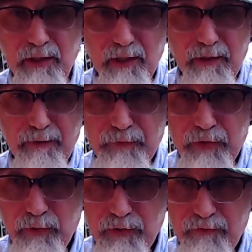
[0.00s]
you
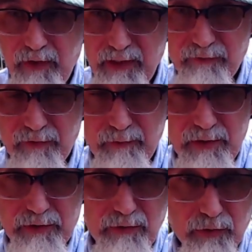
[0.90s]
want to find
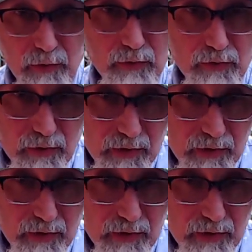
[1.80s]
information you go to the